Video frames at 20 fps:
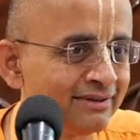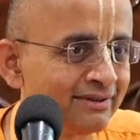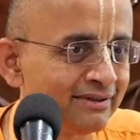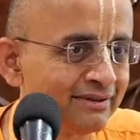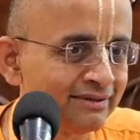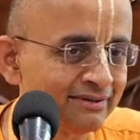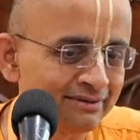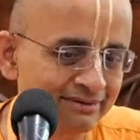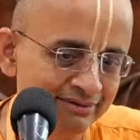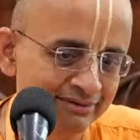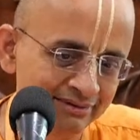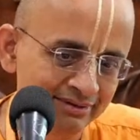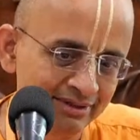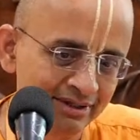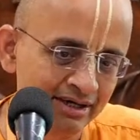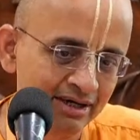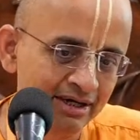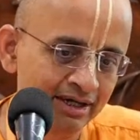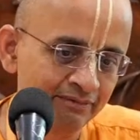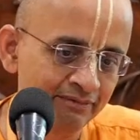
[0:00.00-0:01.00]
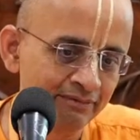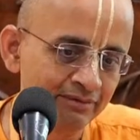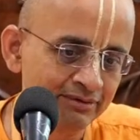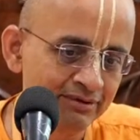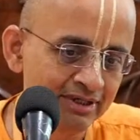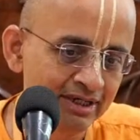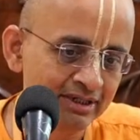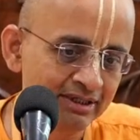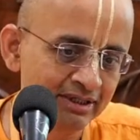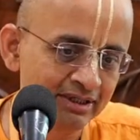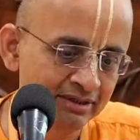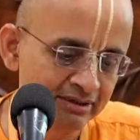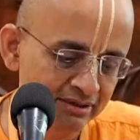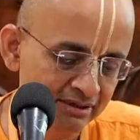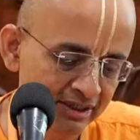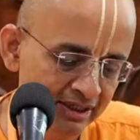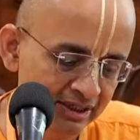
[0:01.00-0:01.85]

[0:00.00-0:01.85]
You know, or if you say that,